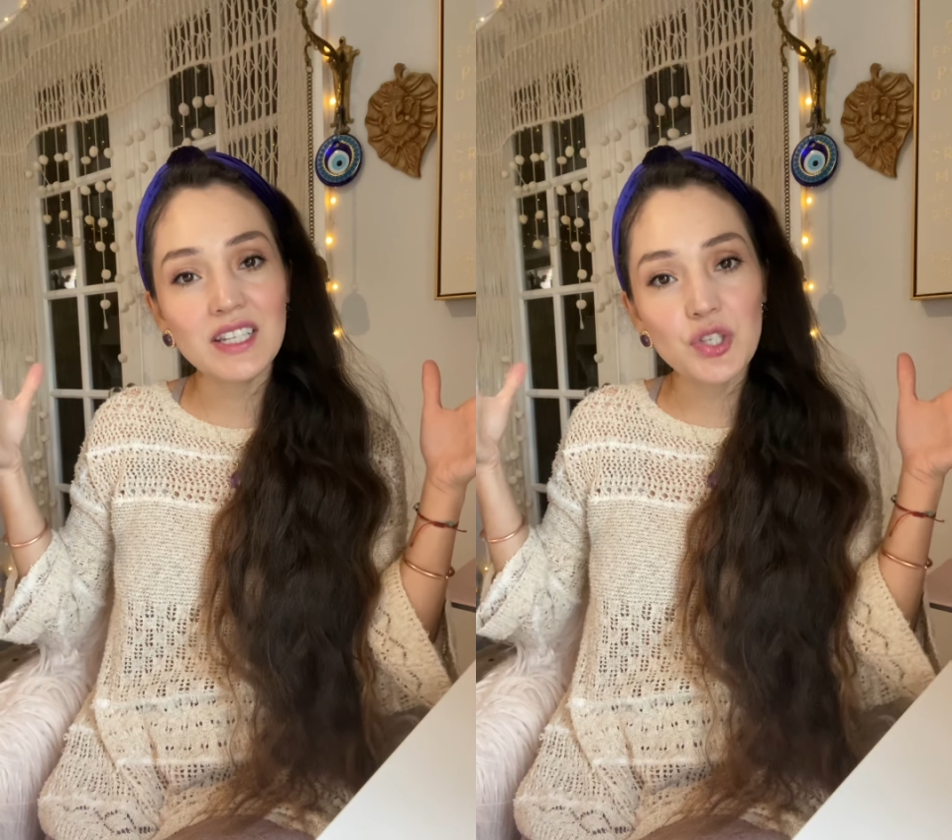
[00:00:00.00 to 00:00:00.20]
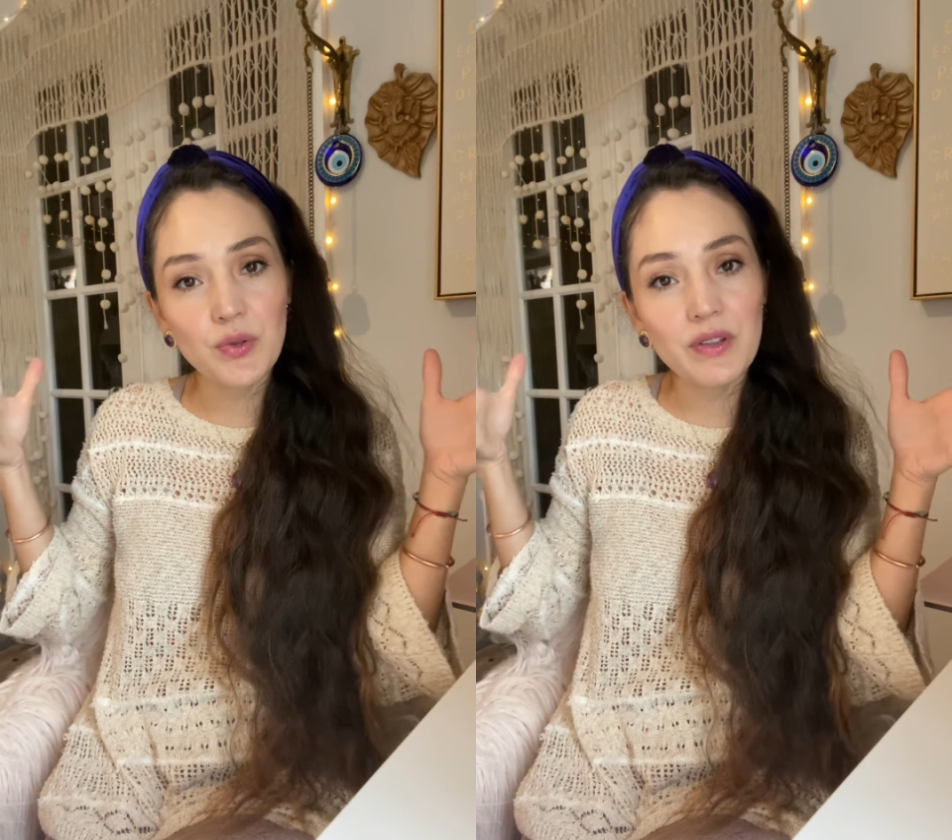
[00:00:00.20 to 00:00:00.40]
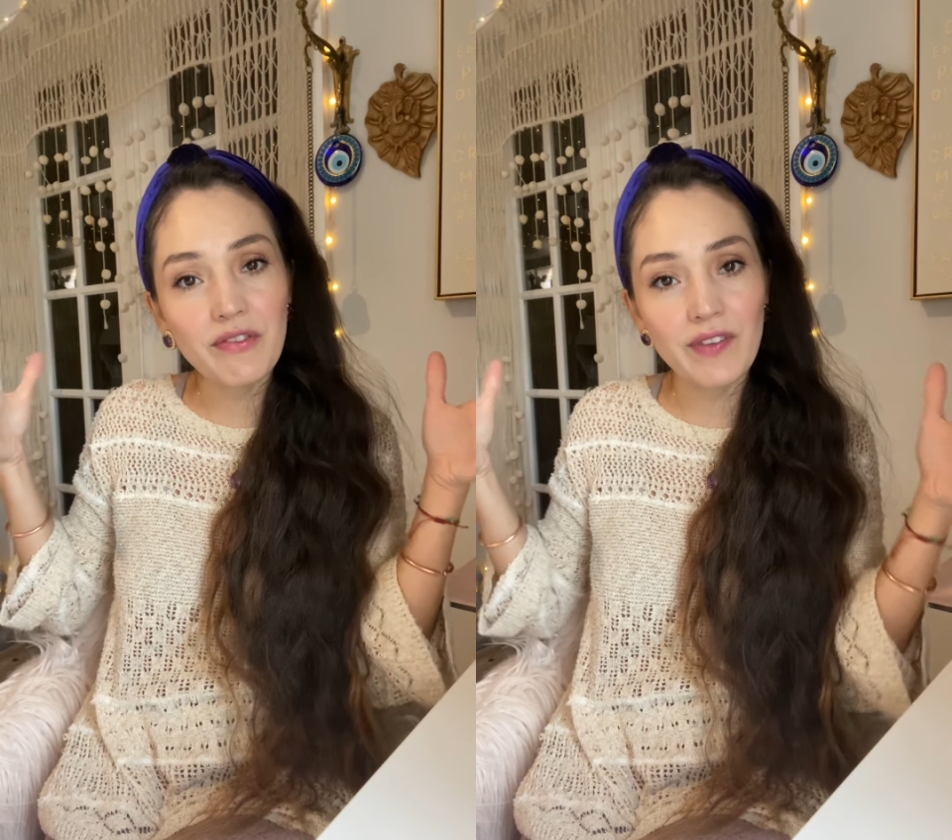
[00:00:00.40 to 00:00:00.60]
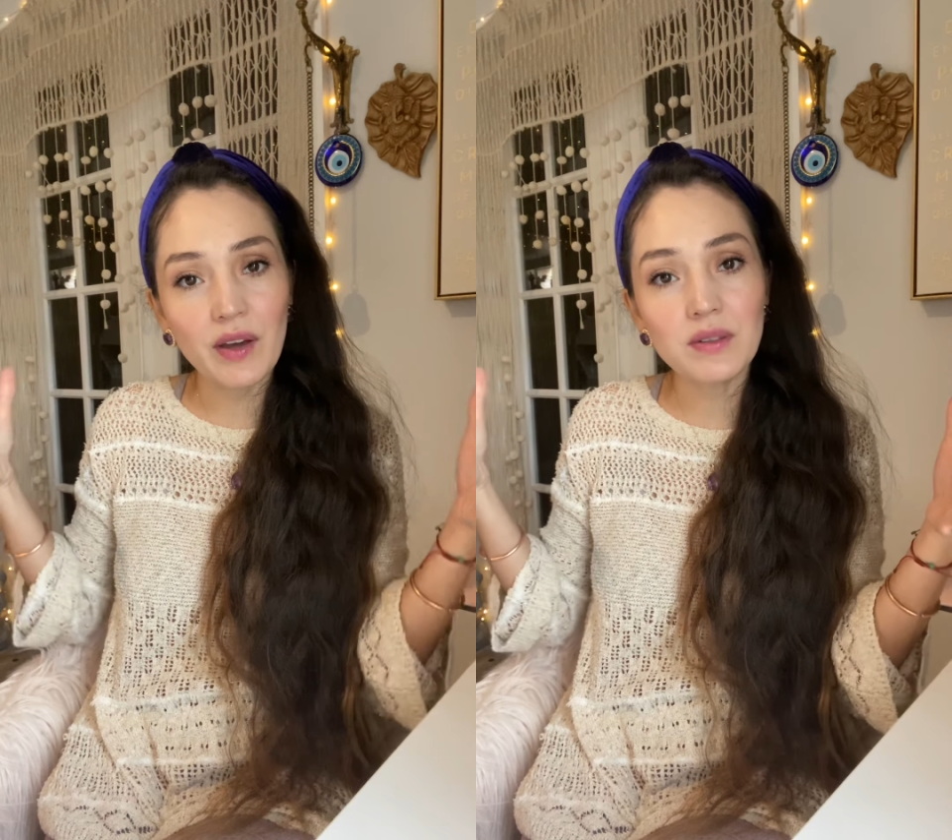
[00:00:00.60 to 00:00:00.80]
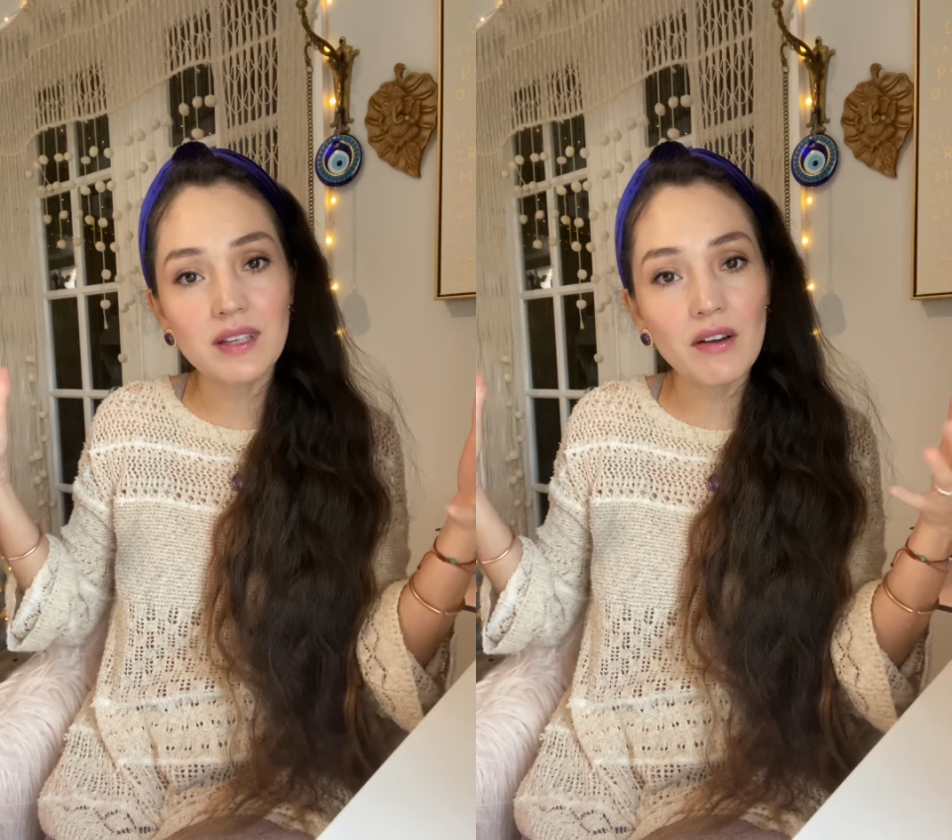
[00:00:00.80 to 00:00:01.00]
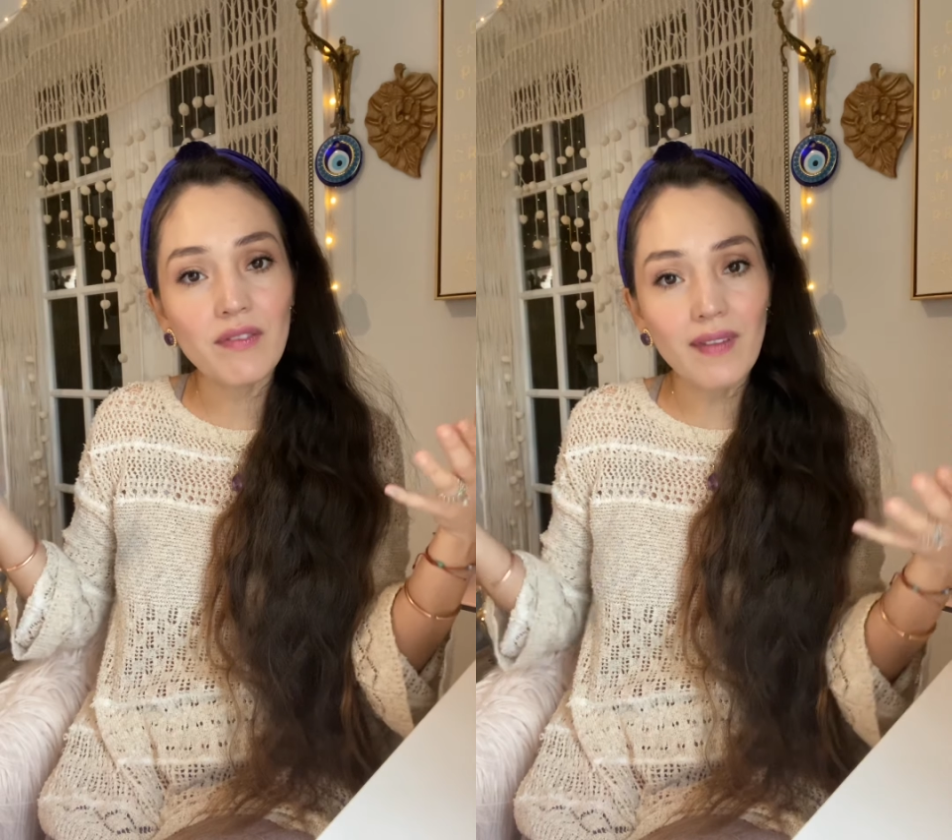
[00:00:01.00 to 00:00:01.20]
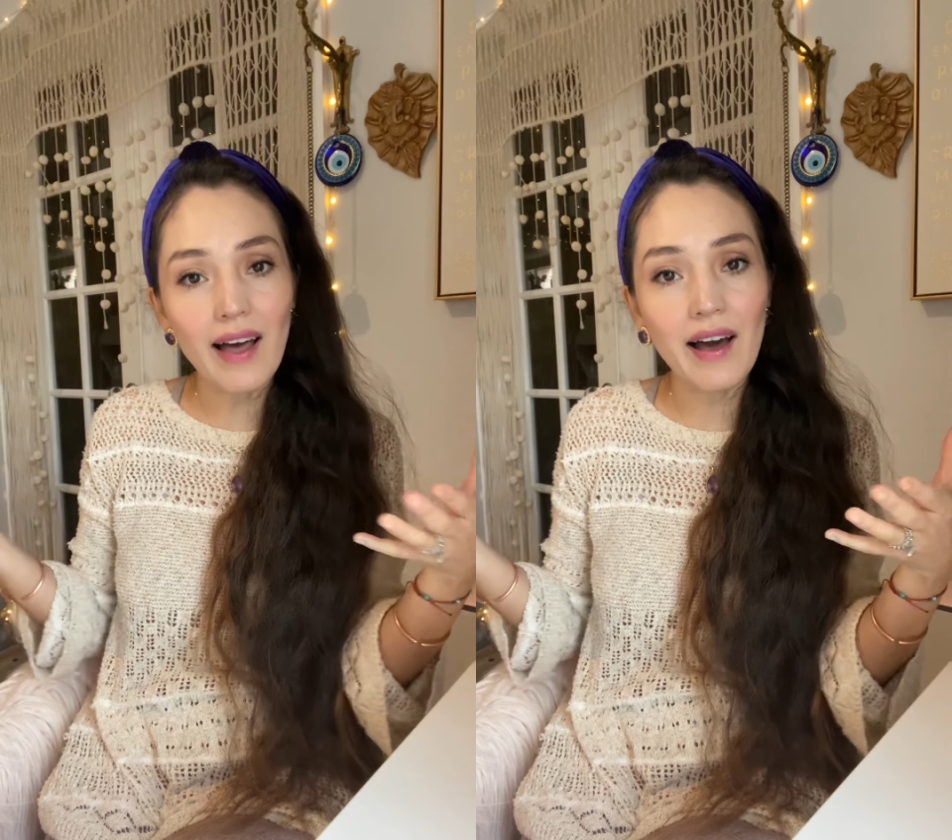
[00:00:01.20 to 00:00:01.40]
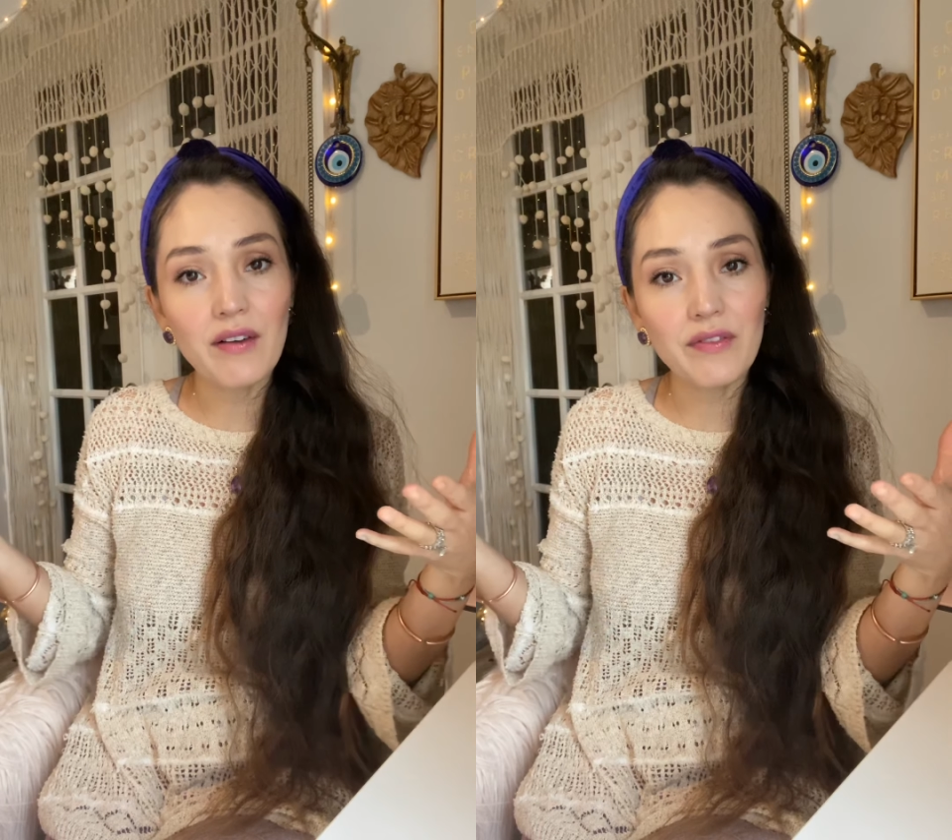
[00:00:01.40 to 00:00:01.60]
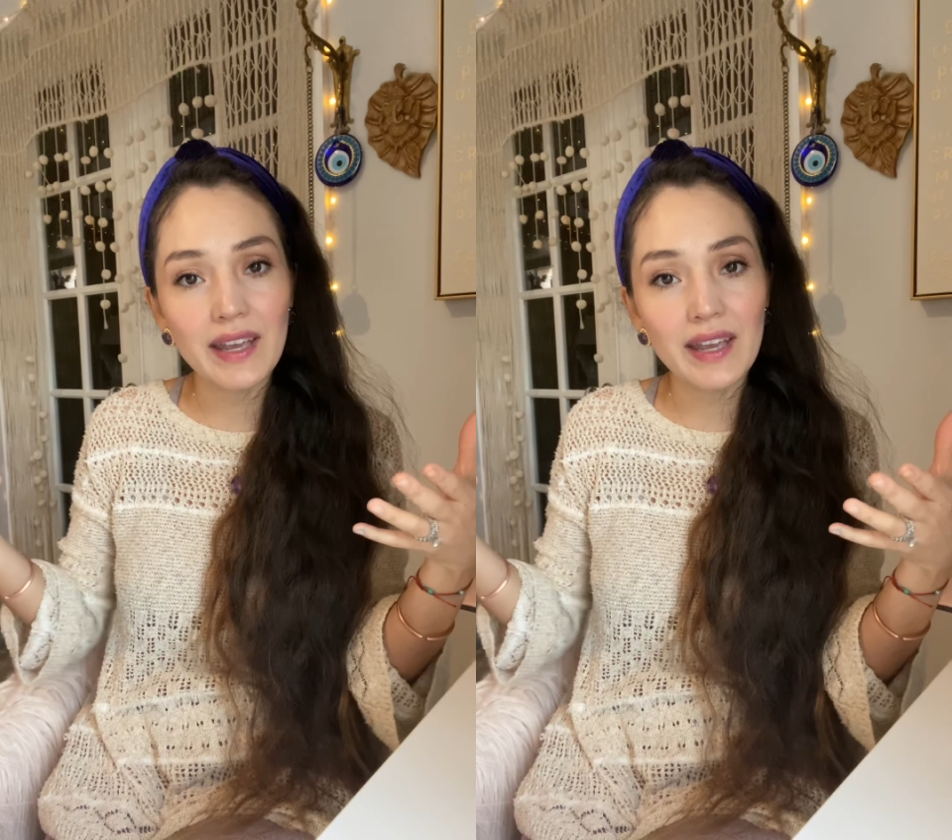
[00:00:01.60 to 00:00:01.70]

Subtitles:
to the field of love.